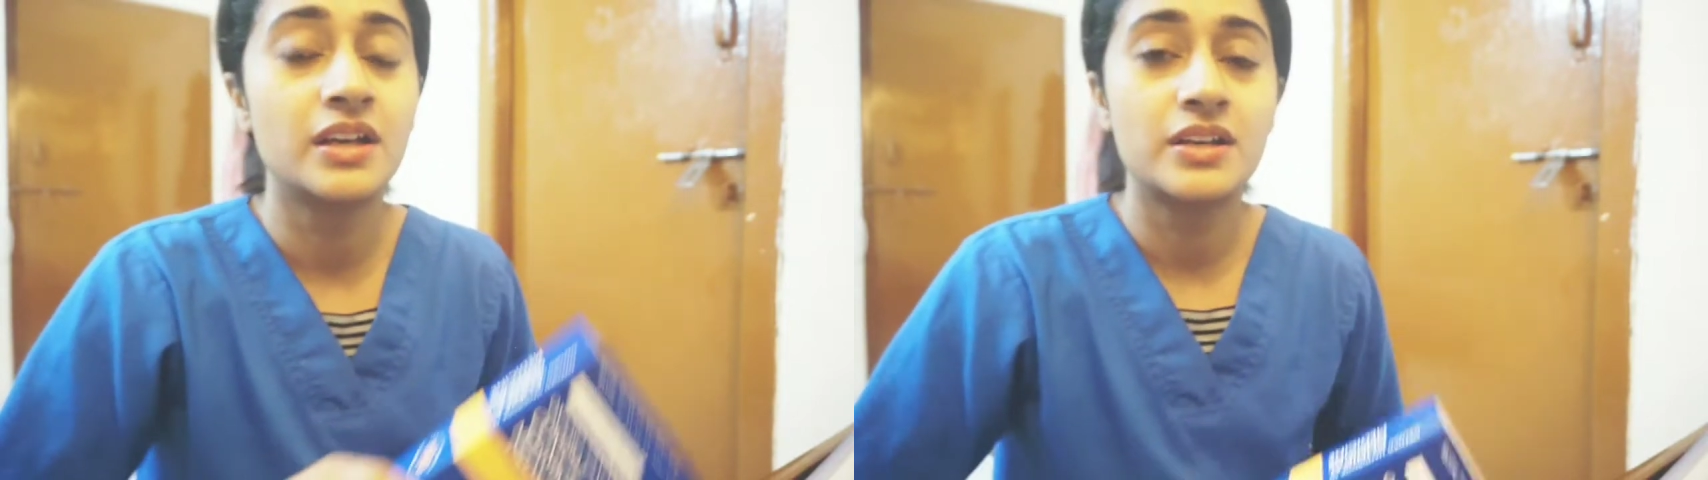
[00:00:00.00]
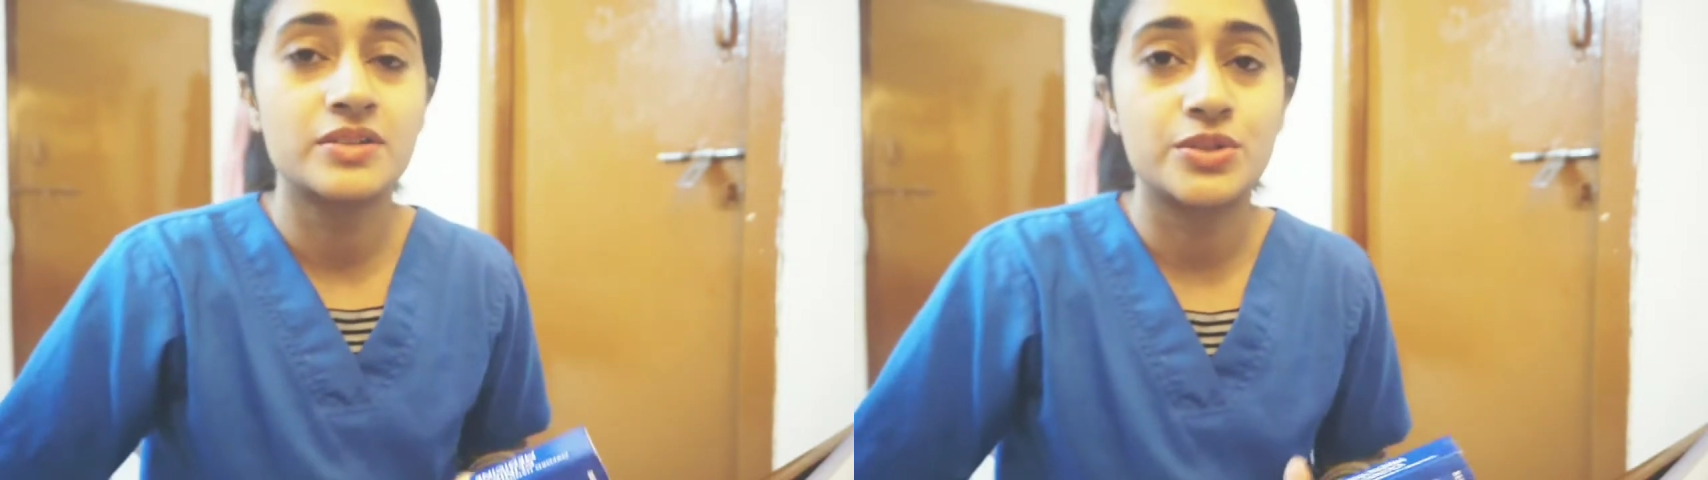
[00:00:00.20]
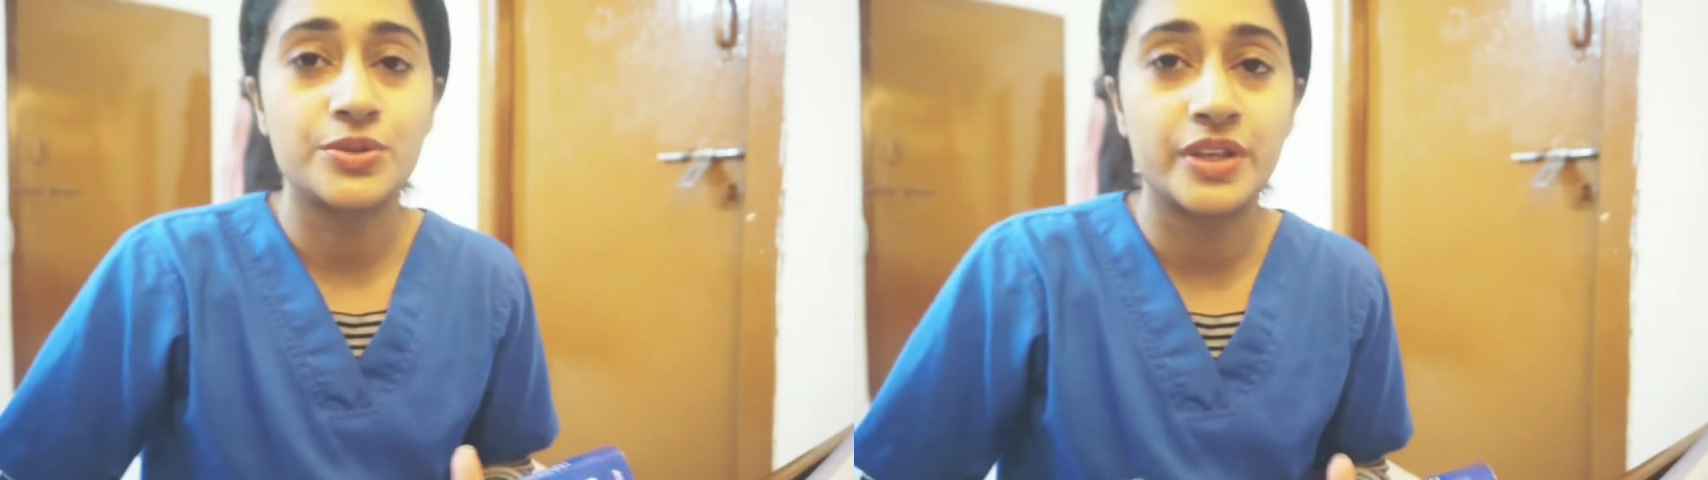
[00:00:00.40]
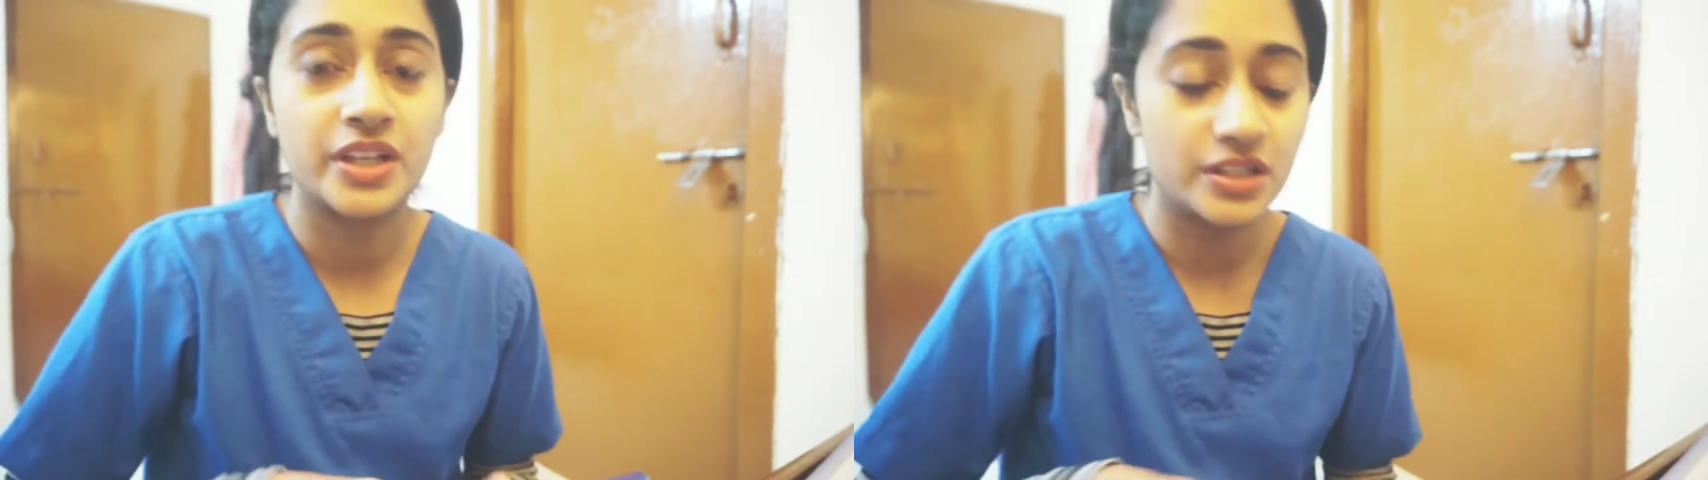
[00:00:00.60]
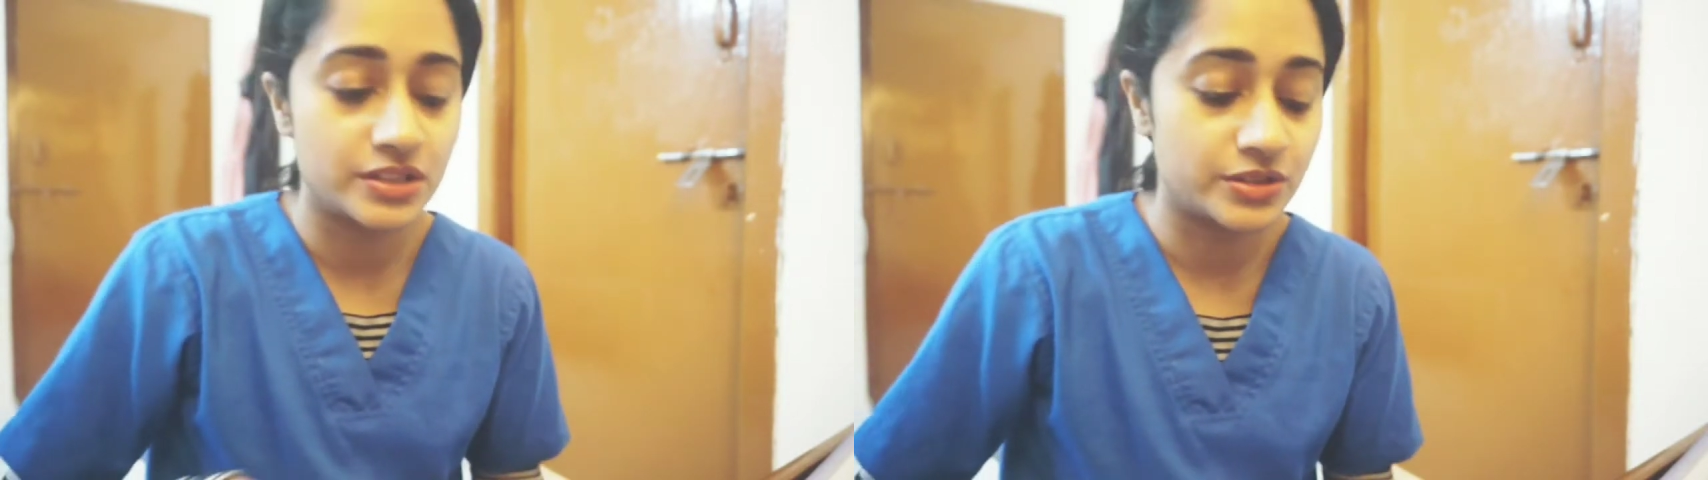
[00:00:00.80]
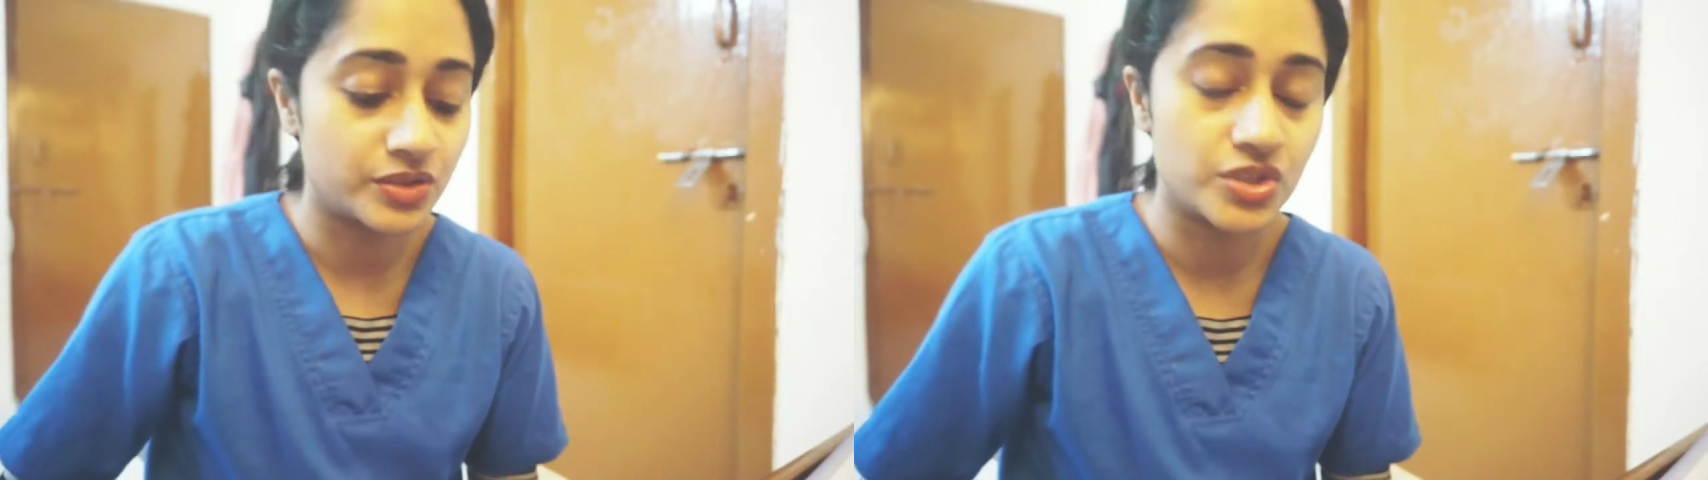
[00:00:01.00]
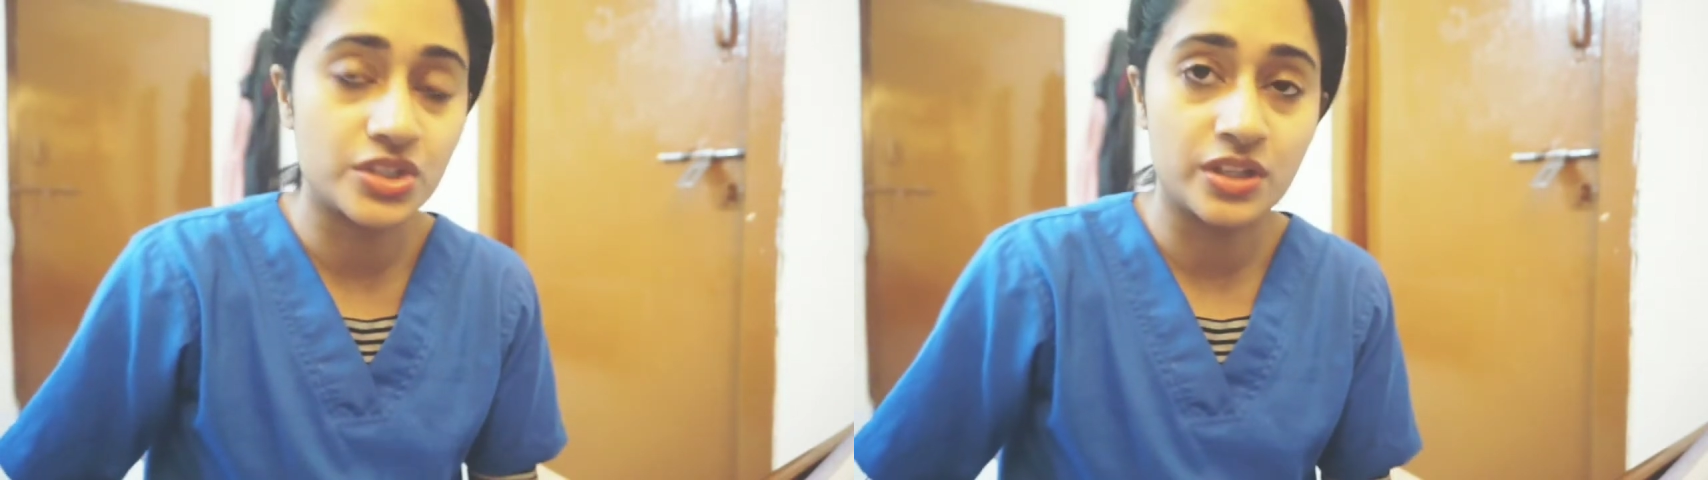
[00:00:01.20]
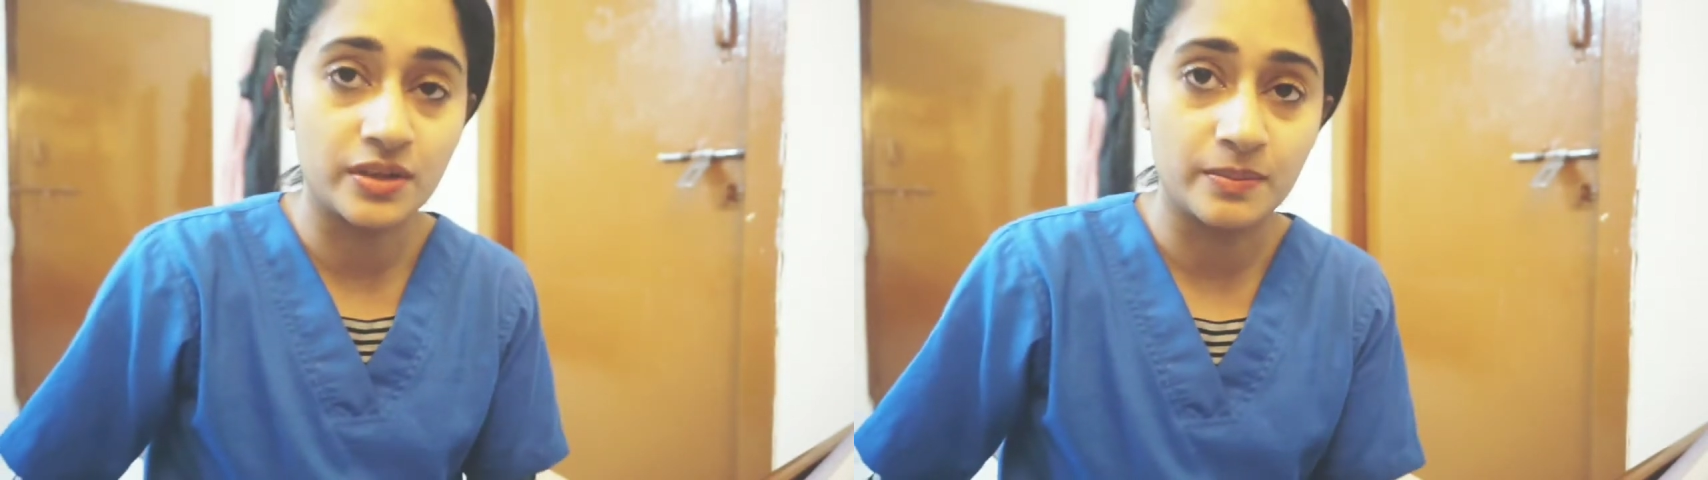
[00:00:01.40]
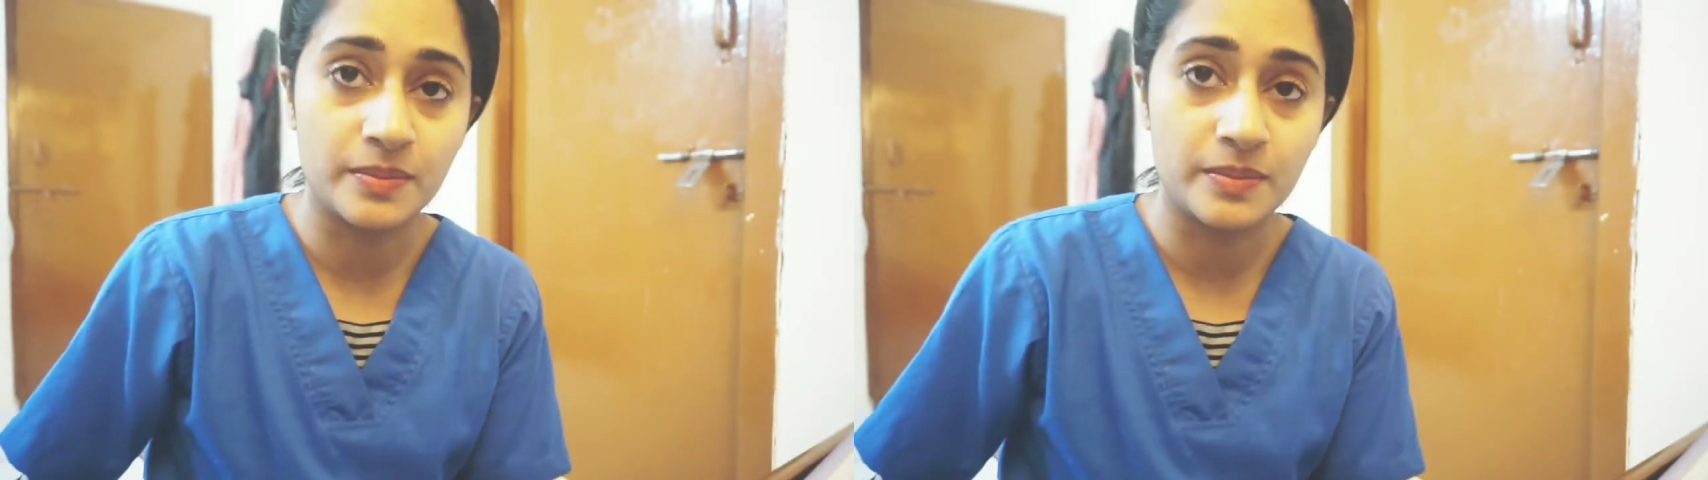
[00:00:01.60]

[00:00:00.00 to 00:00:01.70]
So during internship,